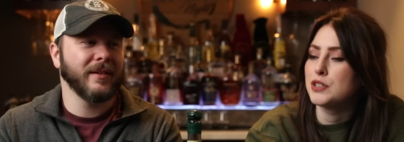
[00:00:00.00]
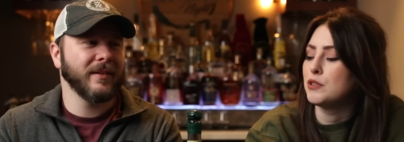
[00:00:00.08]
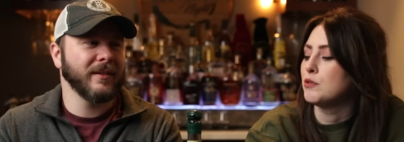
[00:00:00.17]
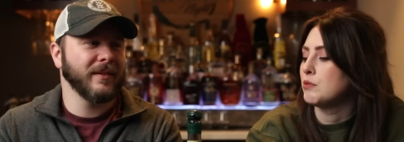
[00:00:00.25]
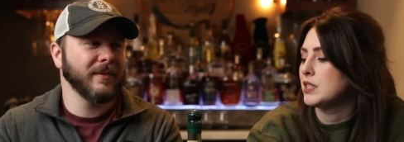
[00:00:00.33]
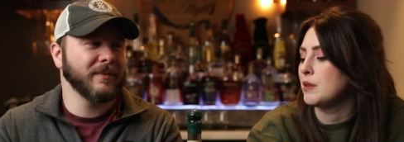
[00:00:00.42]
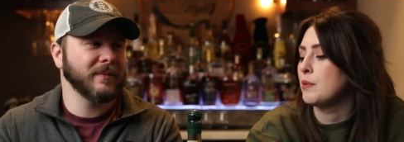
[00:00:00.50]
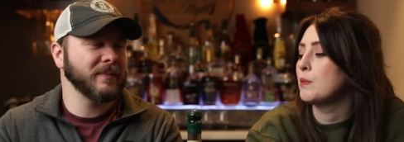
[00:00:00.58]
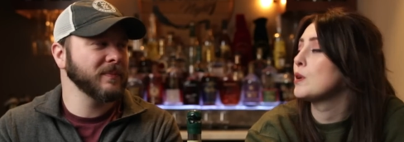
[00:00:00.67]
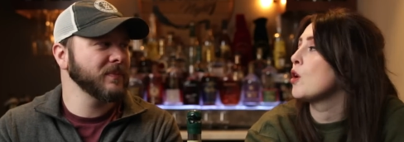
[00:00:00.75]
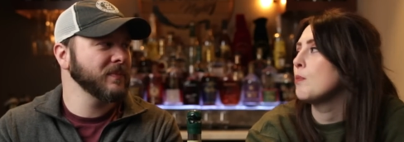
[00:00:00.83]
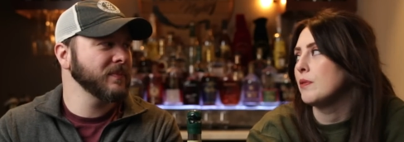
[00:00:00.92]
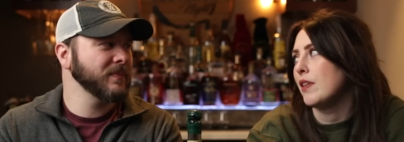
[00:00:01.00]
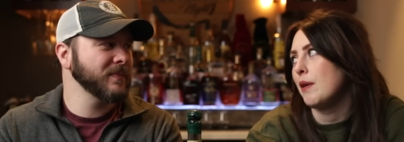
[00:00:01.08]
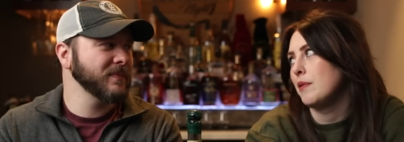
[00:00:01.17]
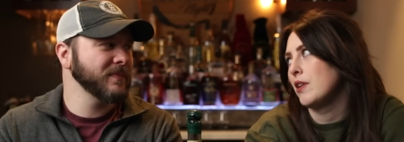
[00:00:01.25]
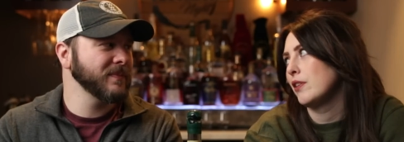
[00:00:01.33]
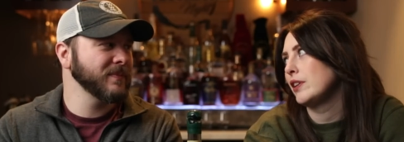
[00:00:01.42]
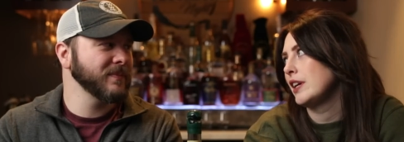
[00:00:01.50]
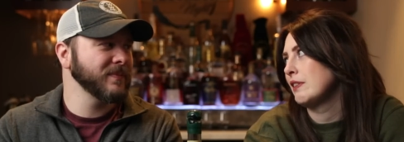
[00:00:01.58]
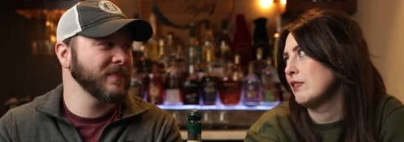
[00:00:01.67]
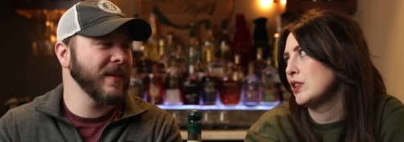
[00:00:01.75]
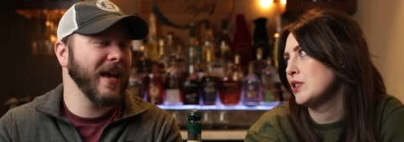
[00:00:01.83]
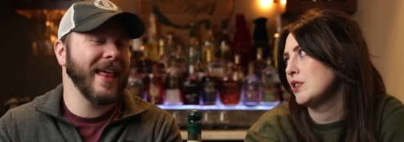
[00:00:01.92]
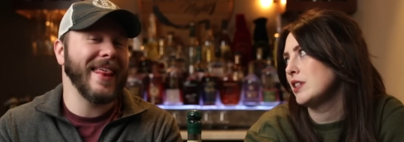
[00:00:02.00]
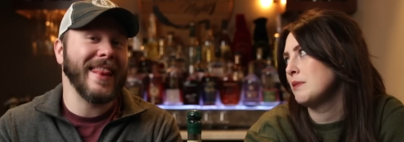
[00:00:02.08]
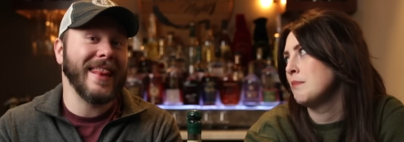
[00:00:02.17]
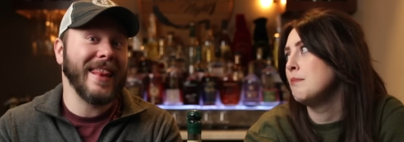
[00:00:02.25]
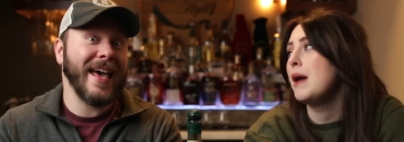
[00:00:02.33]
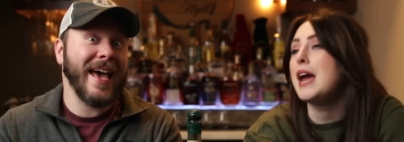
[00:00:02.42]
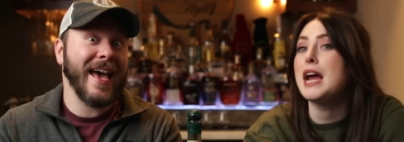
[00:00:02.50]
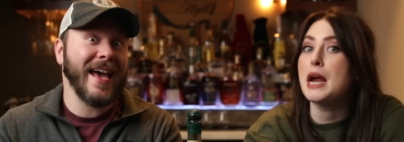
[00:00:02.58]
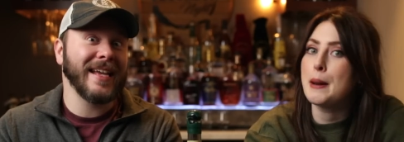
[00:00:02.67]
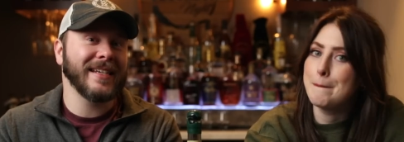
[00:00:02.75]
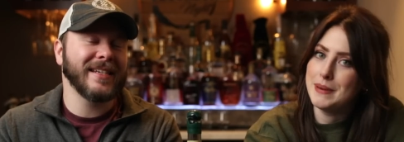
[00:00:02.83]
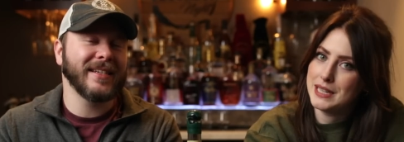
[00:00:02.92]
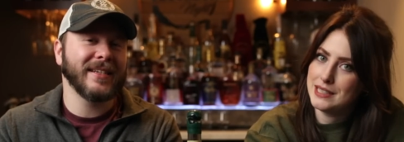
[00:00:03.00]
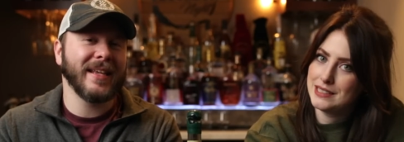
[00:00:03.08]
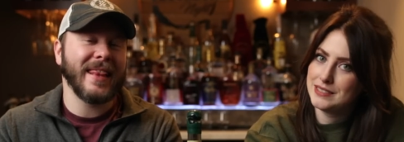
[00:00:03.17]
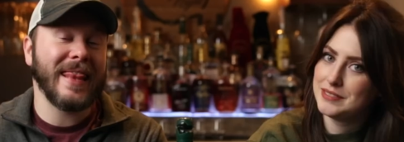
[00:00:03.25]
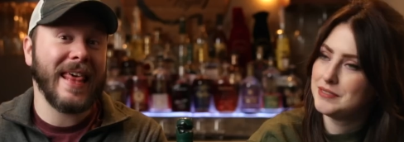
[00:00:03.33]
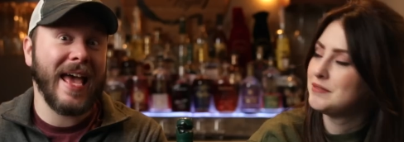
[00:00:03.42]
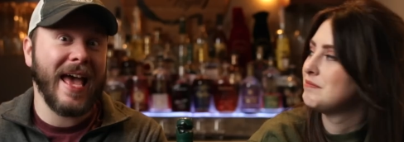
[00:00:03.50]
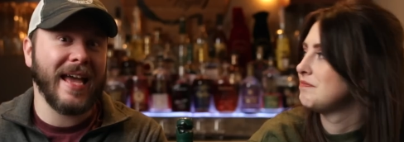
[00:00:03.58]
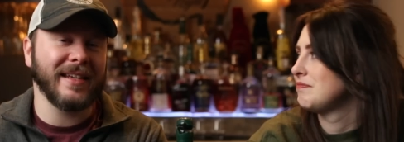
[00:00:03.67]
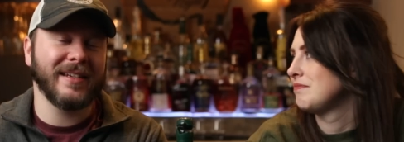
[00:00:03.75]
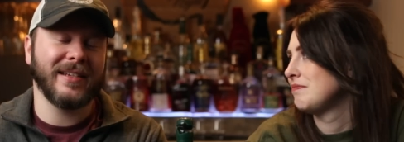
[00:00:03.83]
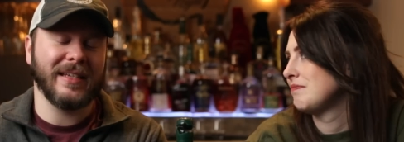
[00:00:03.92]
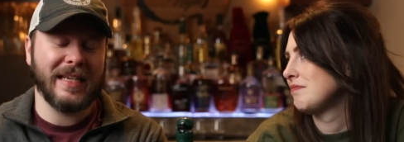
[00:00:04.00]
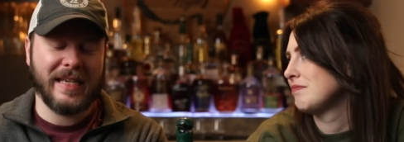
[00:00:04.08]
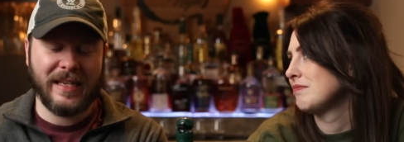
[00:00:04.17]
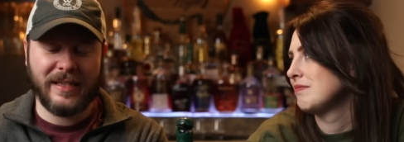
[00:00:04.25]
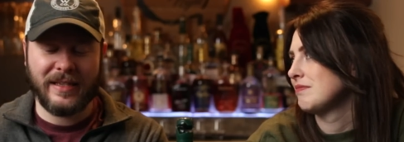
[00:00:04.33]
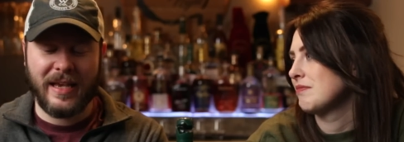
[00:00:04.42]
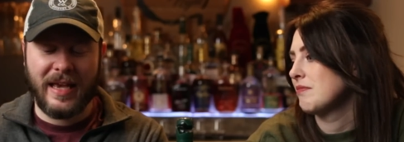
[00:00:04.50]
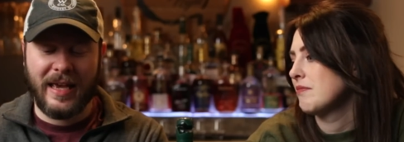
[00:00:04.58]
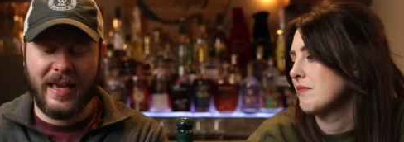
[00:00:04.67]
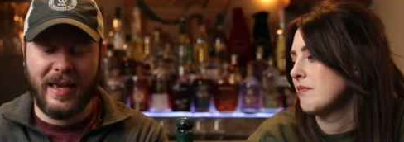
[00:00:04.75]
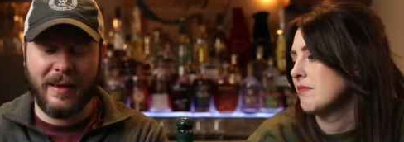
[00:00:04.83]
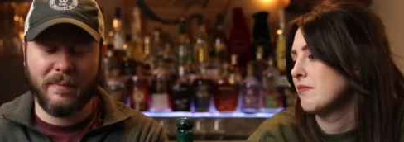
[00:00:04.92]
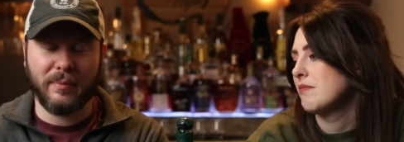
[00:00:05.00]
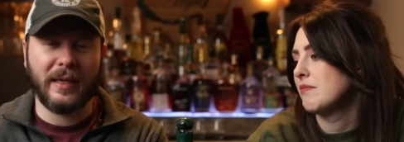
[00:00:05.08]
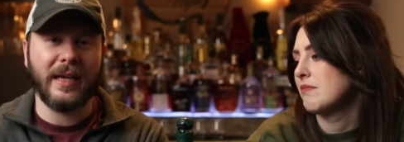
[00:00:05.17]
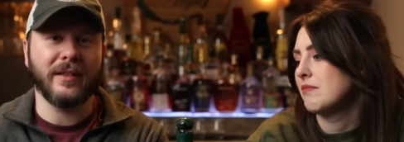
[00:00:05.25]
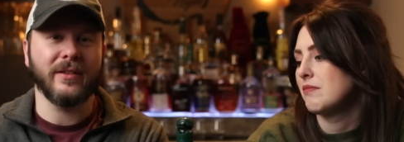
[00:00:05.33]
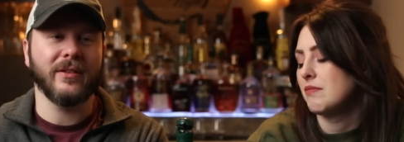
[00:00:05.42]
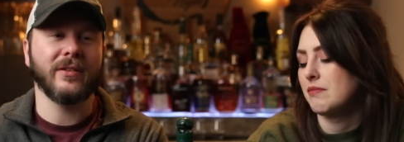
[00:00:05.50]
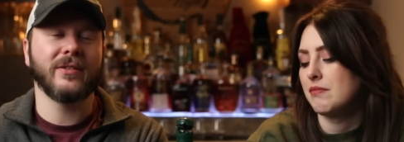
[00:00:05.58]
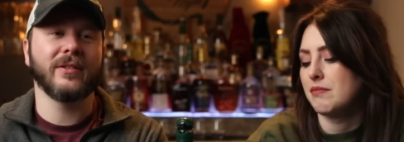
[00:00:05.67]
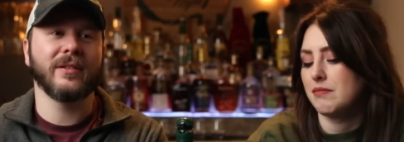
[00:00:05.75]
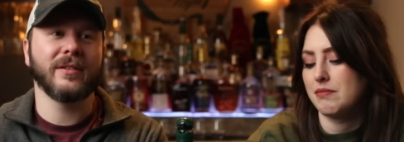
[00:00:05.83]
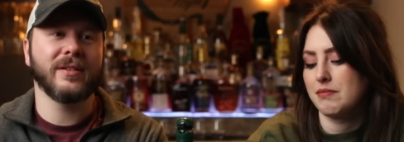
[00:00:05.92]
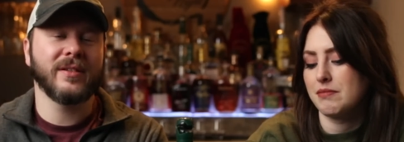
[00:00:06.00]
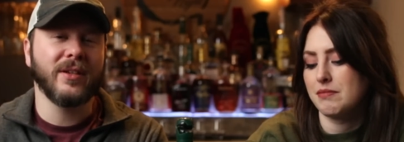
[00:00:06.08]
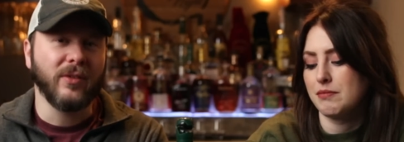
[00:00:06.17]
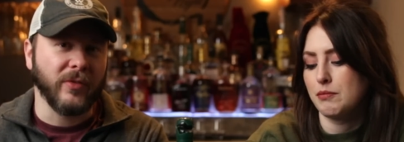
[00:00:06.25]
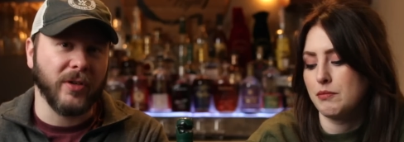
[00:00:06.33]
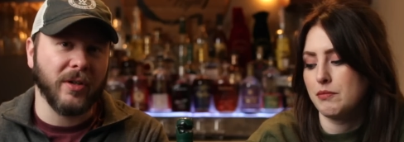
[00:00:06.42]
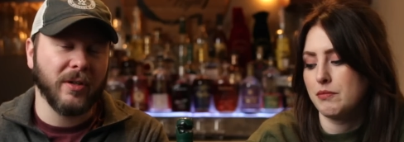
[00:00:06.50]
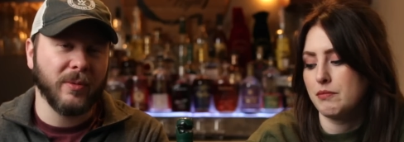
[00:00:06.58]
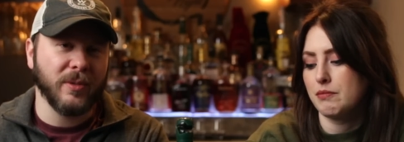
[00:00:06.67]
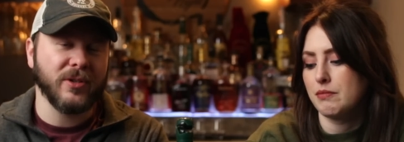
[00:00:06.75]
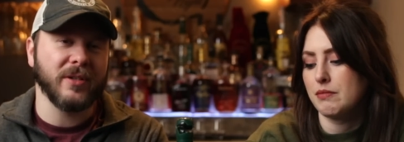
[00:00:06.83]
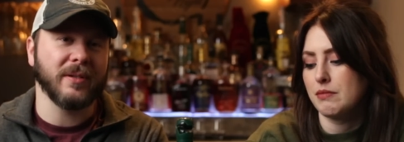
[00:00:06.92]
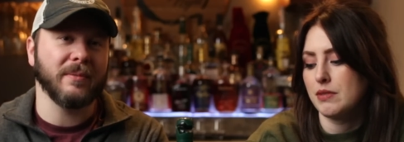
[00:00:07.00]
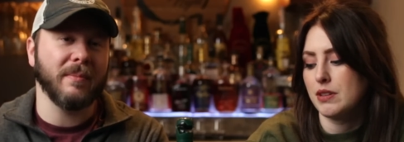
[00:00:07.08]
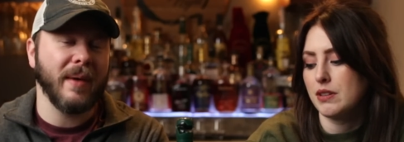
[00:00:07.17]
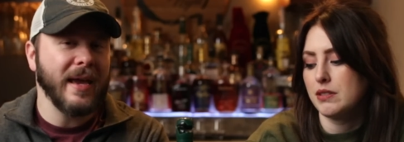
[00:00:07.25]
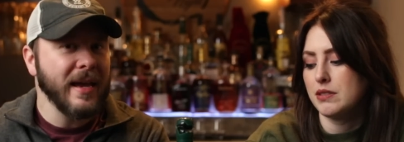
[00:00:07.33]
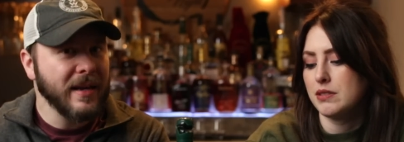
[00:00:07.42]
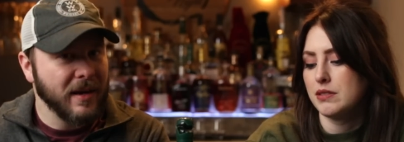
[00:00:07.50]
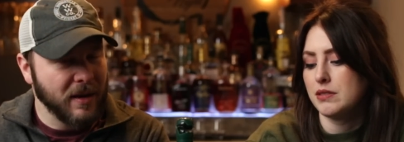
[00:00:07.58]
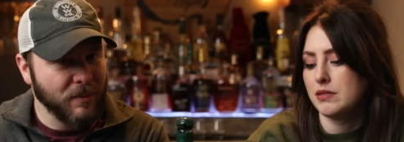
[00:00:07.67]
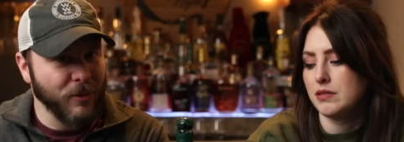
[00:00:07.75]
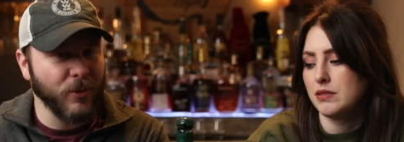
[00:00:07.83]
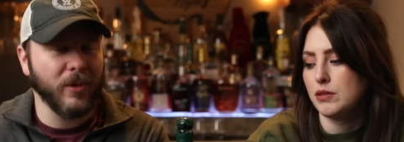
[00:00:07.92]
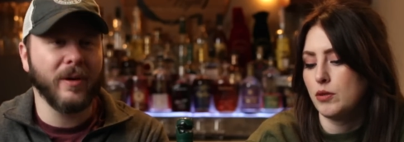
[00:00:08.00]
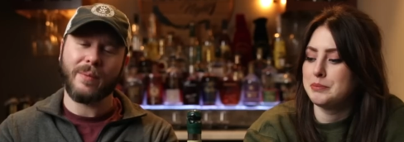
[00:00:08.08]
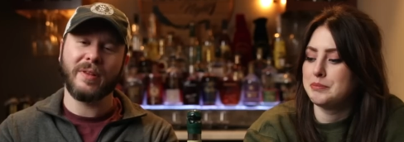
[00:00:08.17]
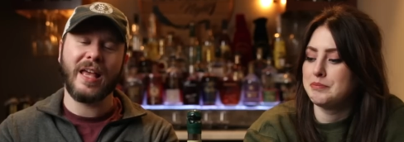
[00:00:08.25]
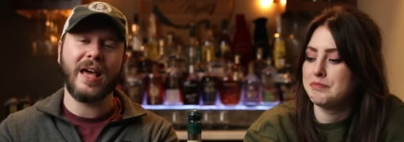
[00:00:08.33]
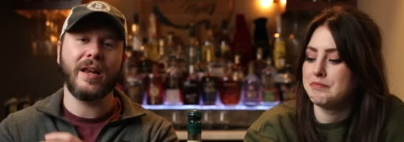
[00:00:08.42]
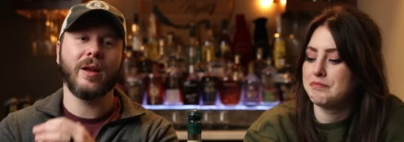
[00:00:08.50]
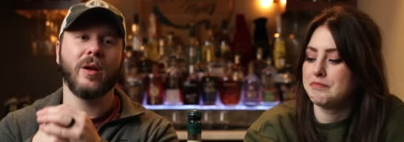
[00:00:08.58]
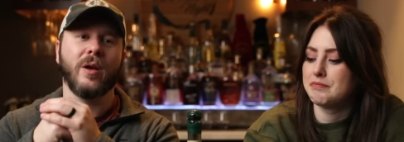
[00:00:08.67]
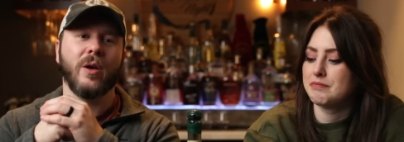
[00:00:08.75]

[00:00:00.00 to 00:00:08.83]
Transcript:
Speaker 1: too, and we said we would open that one on our anniversary. That, Maybe.
Speaker 2: That is a Blanton's Silver, which isn't made anymore, but that